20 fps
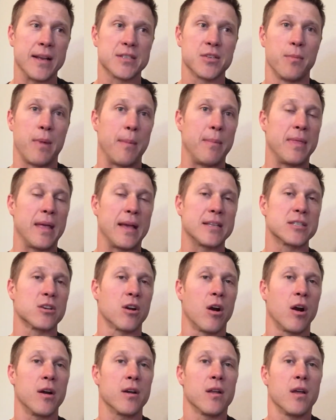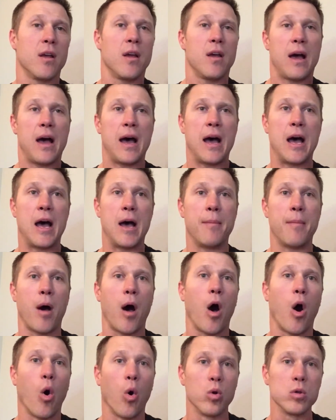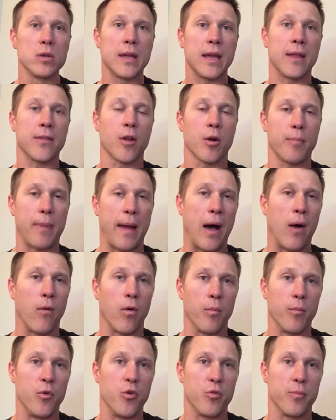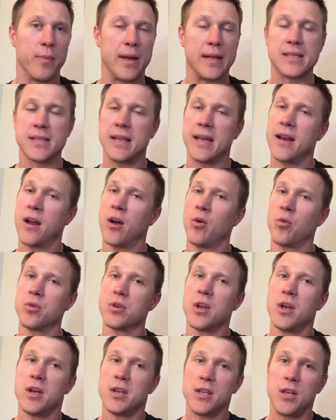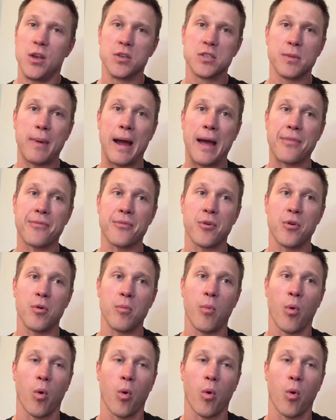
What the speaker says: So maybe they start holding their bowel movements and they don't use the bathroom.